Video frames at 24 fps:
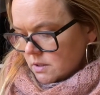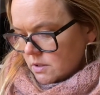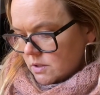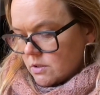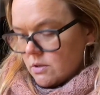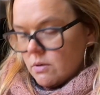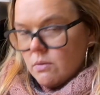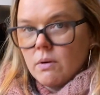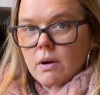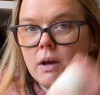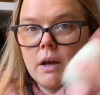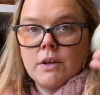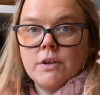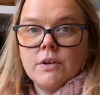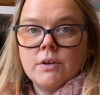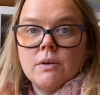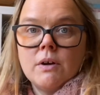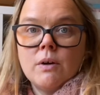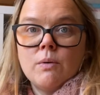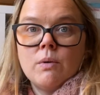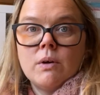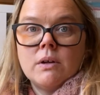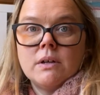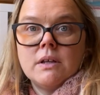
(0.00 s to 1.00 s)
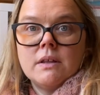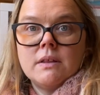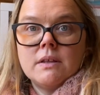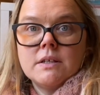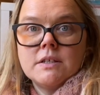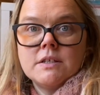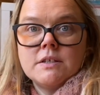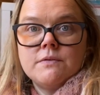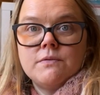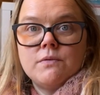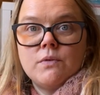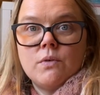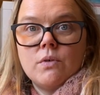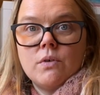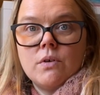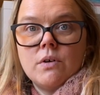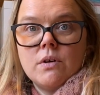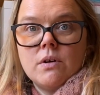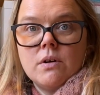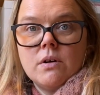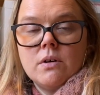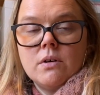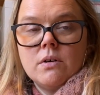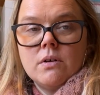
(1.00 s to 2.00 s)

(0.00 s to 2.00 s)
So I knew I wanted this for